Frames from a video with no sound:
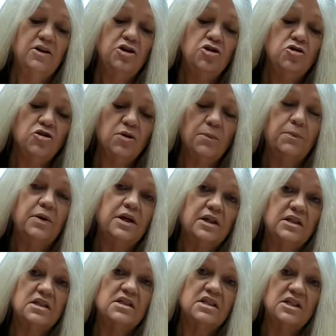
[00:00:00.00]
and then you can pick
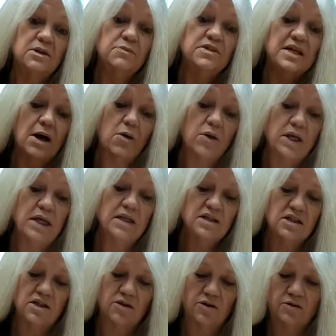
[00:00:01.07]
the stems out
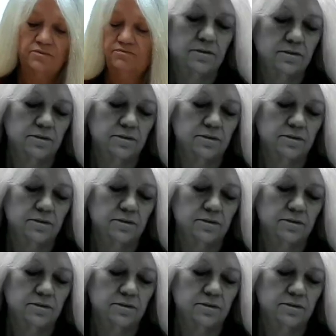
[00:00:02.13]
easier.